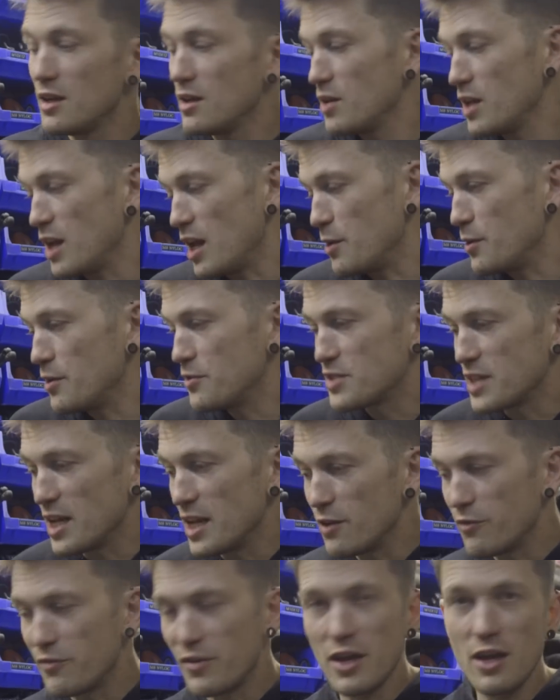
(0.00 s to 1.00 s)
you know, you've
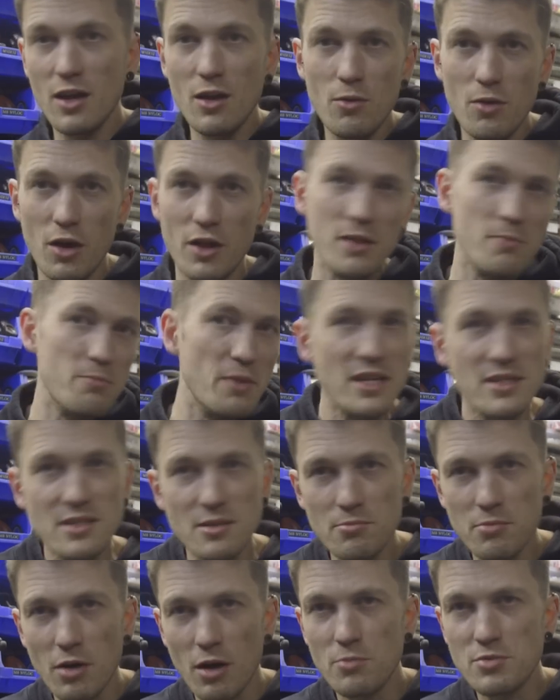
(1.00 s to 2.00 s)
seen a few other bits
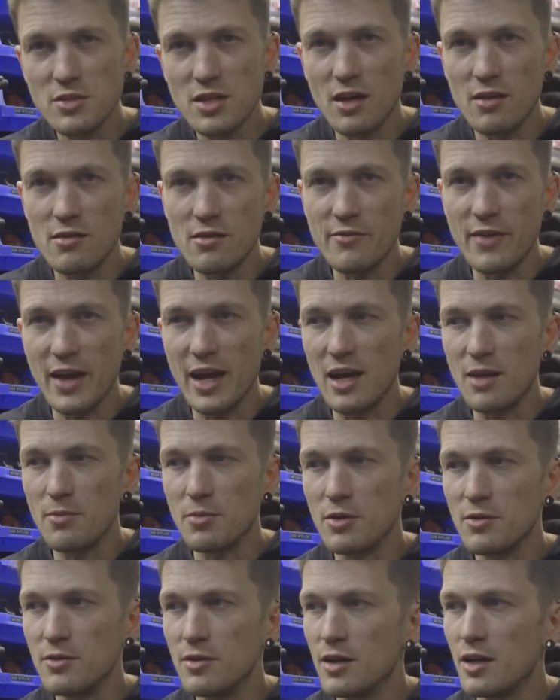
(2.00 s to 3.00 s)
and bobs that are
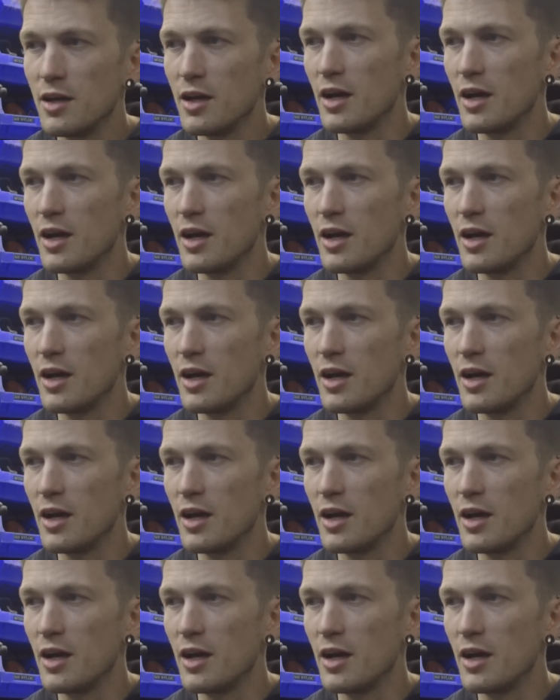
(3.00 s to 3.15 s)
available.